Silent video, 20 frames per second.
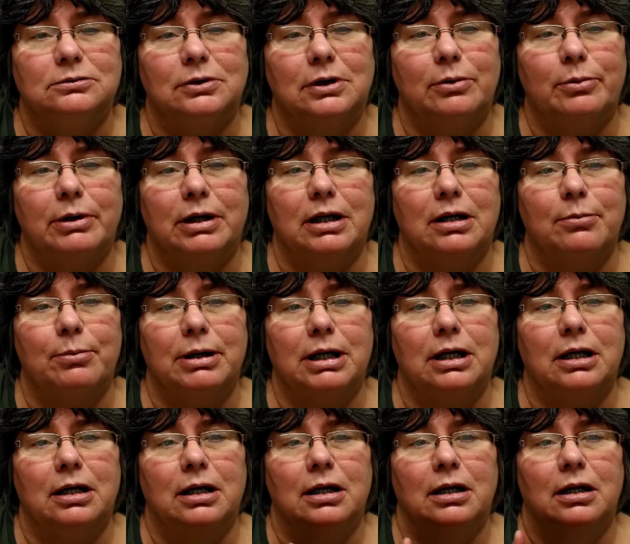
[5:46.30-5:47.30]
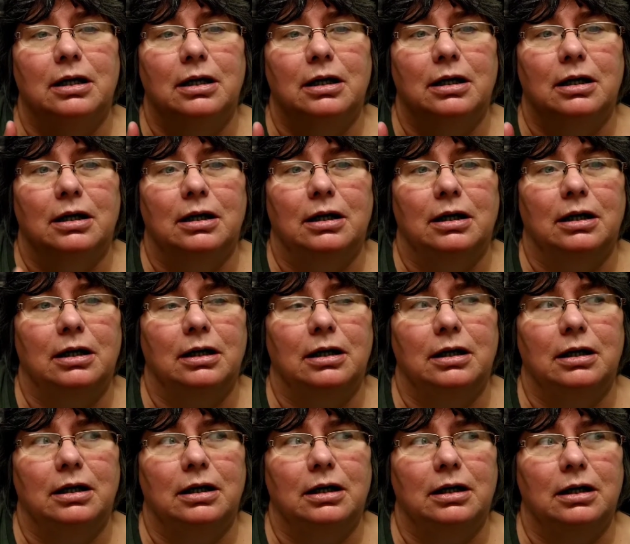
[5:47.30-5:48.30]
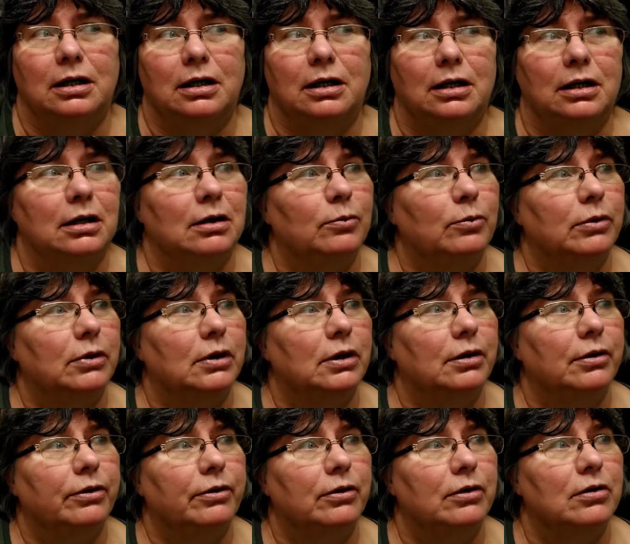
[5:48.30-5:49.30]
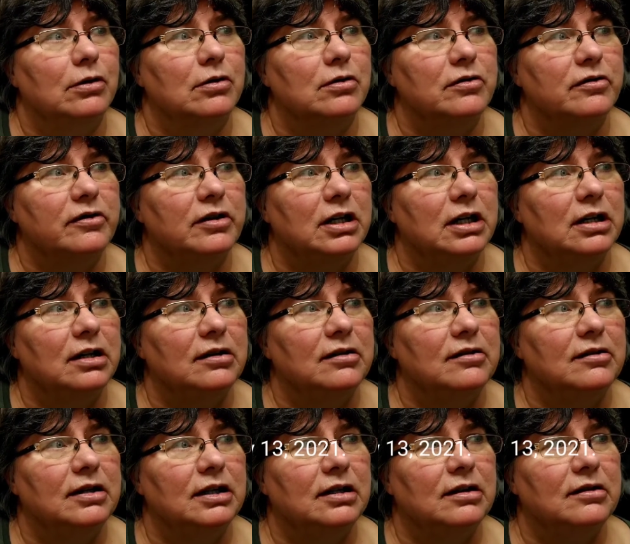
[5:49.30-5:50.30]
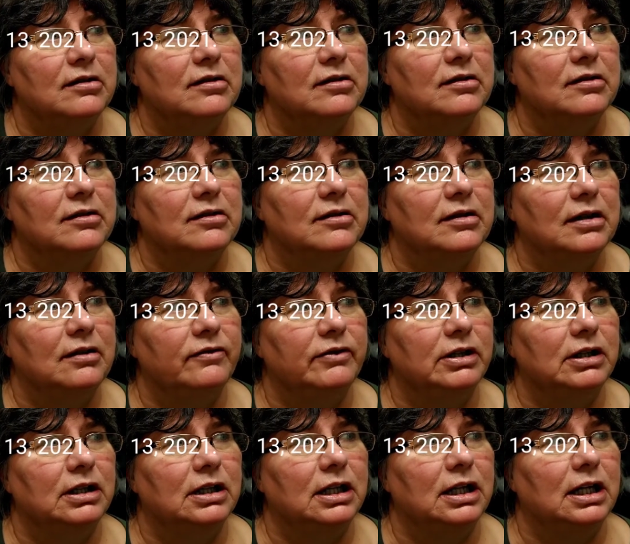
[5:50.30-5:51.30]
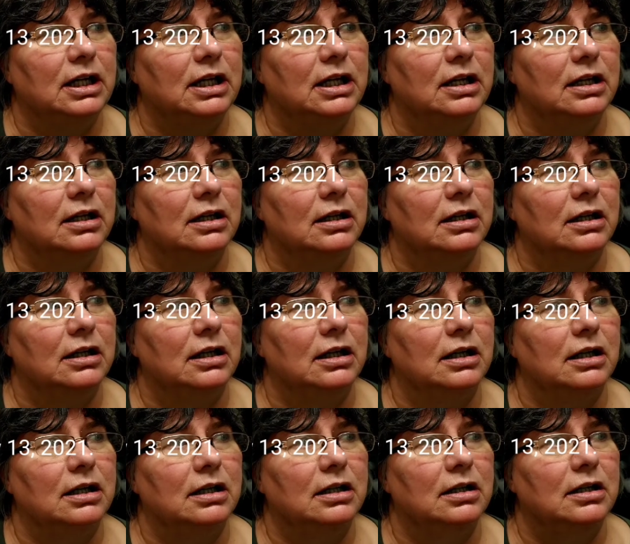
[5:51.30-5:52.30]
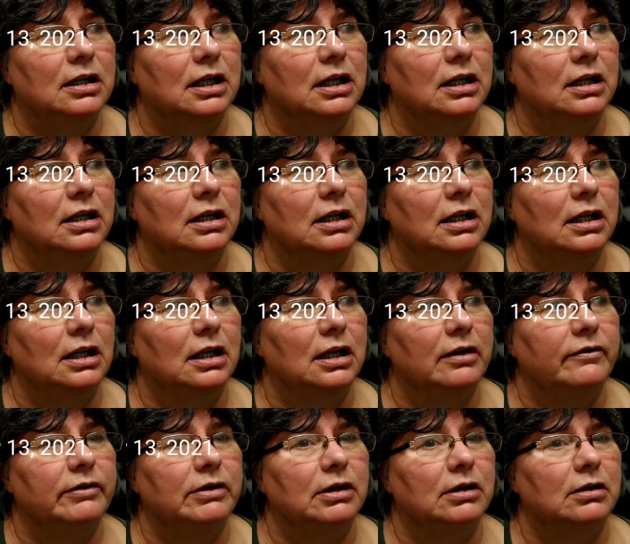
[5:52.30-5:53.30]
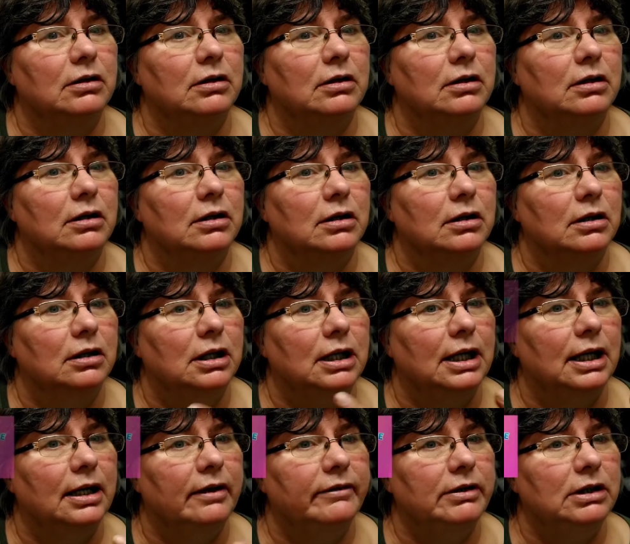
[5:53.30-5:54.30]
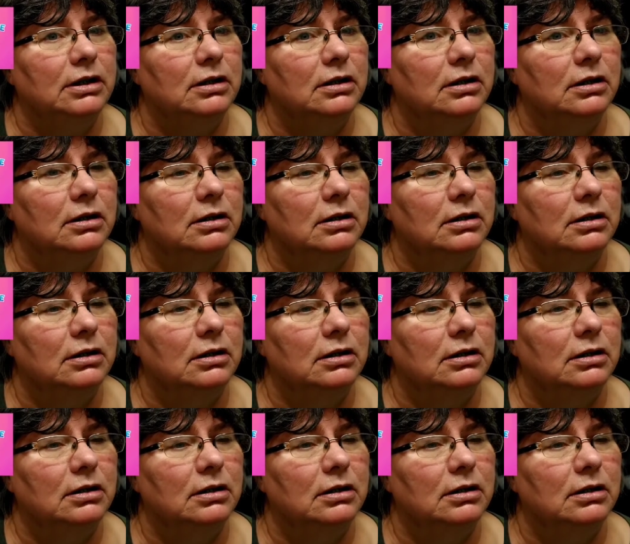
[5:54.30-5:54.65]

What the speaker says: What are we going to be? We're Thursday 6, 7, 8, 9, 10, 11. 11?